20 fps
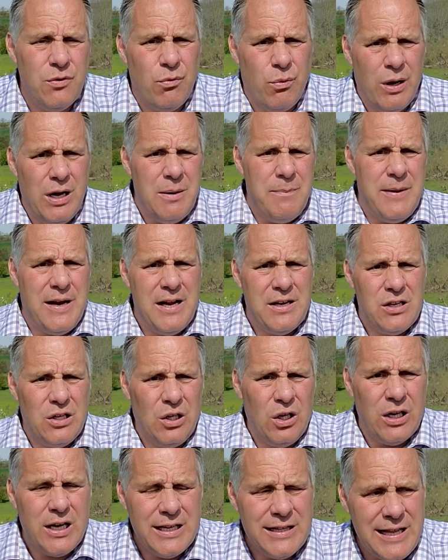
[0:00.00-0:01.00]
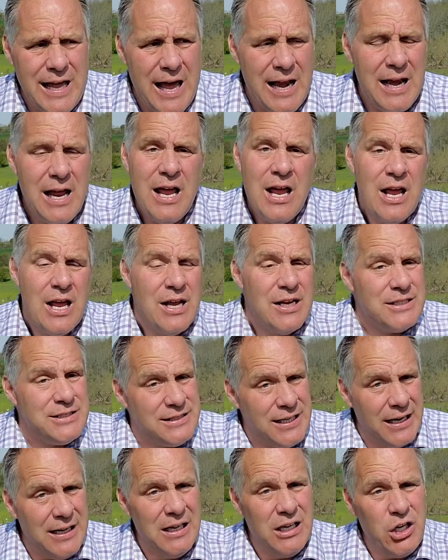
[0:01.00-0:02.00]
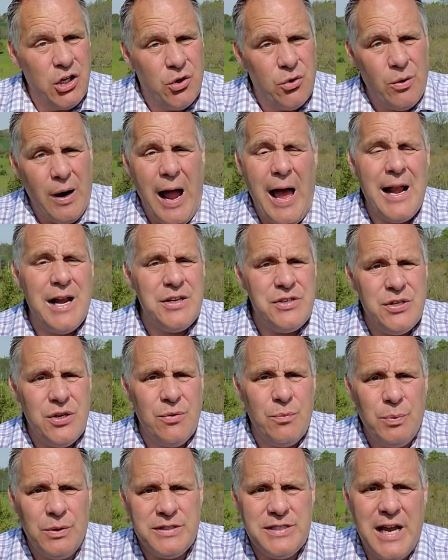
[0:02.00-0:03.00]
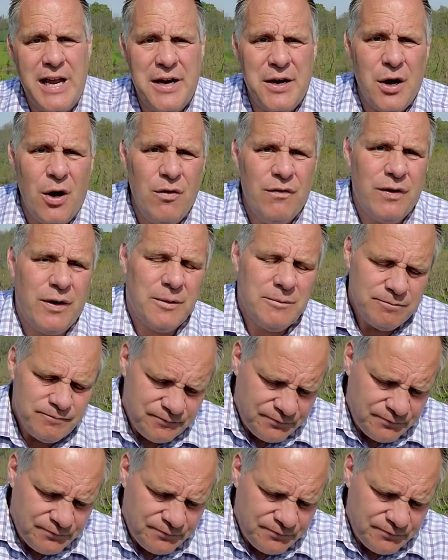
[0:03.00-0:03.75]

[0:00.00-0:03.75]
really begin to look at that, suddenly gratitude will take over.